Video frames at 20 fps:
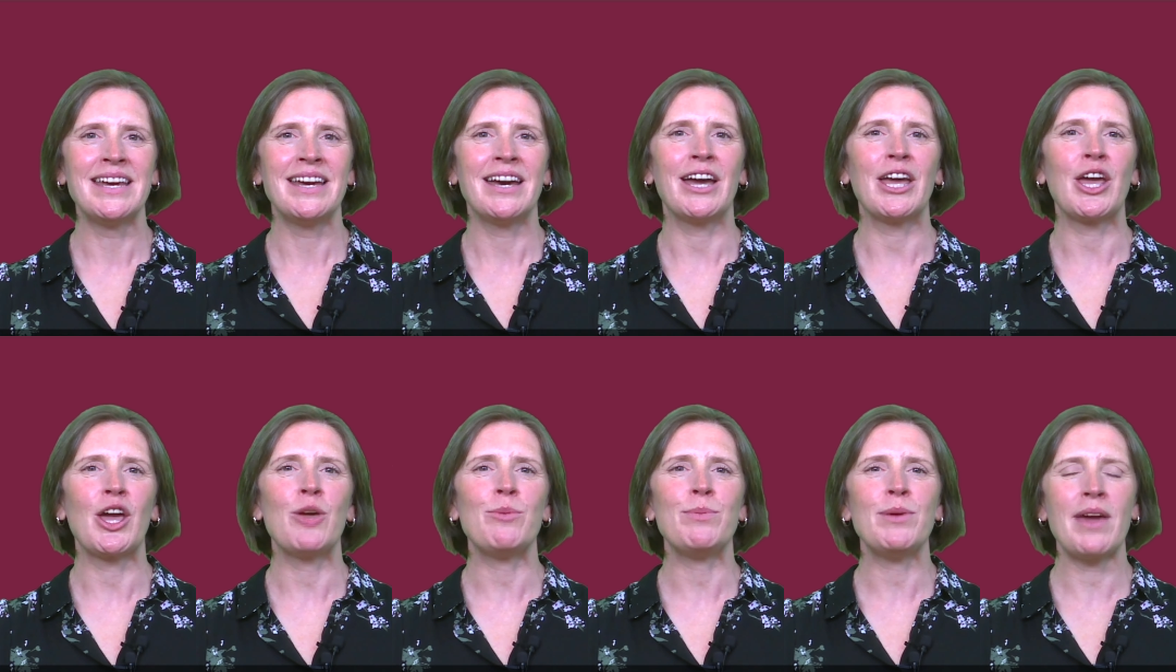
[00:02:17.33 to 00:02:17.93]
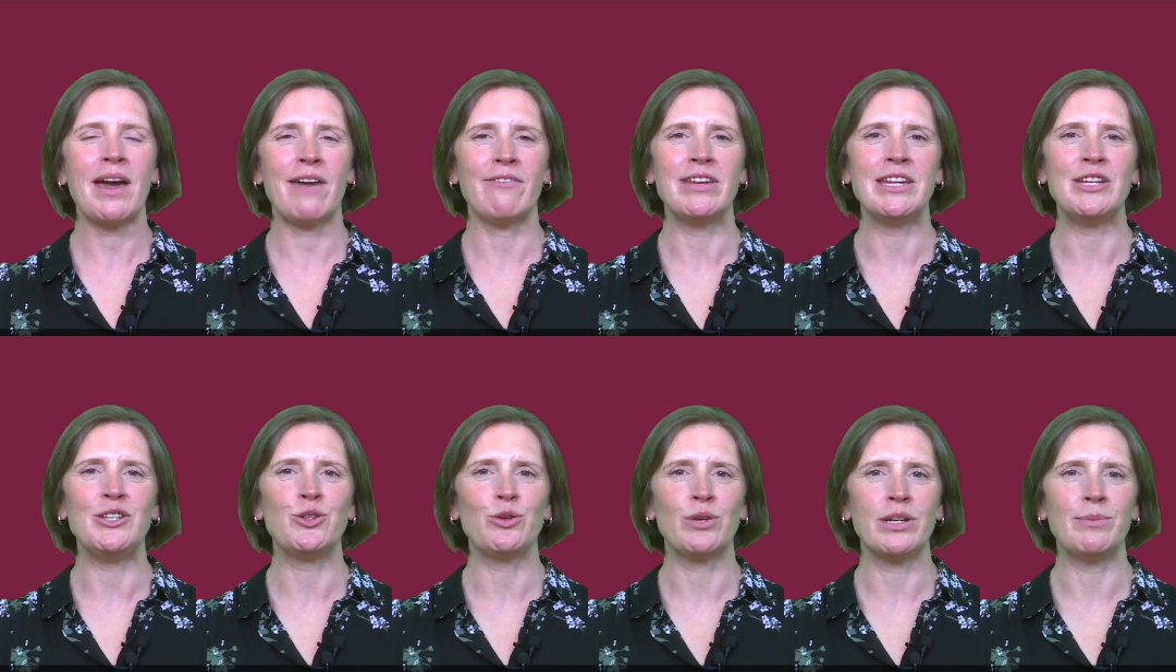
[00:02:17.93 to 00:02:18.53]
I hope you have an
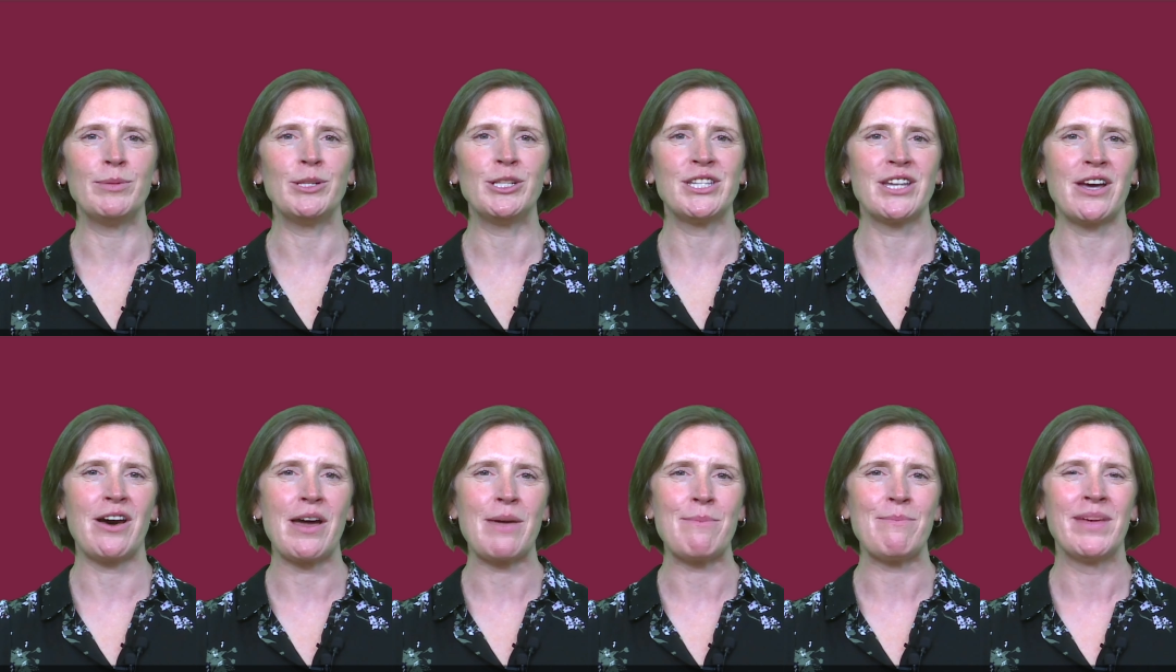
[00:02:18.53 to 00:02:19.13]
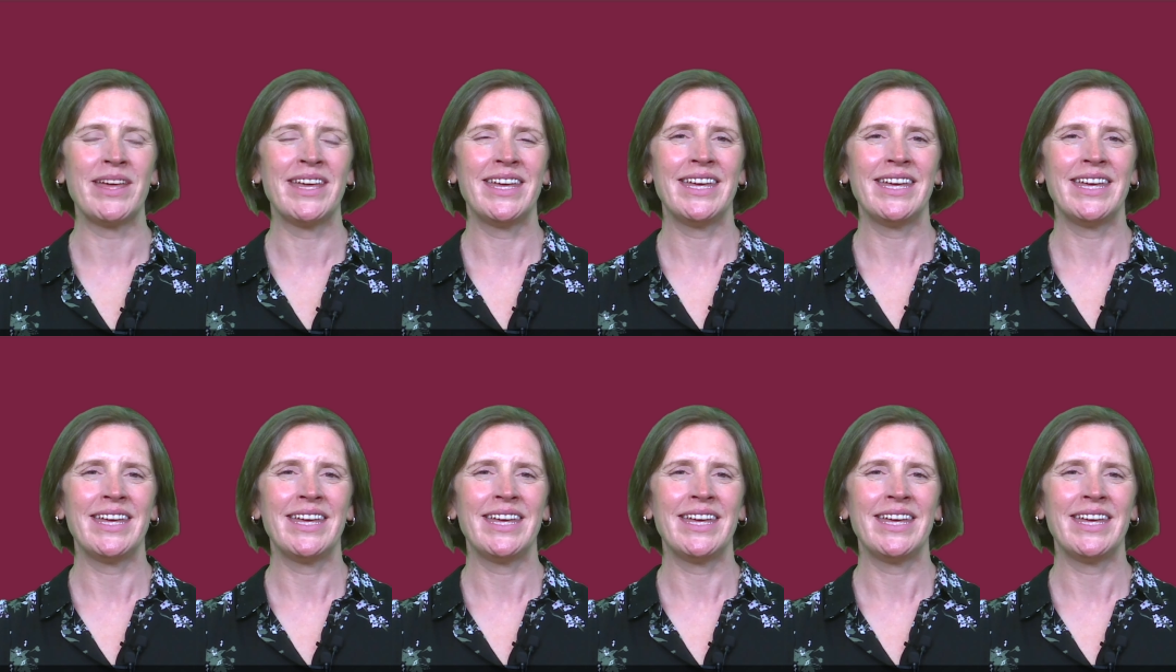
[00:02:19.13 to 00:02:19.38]
enjoyable time.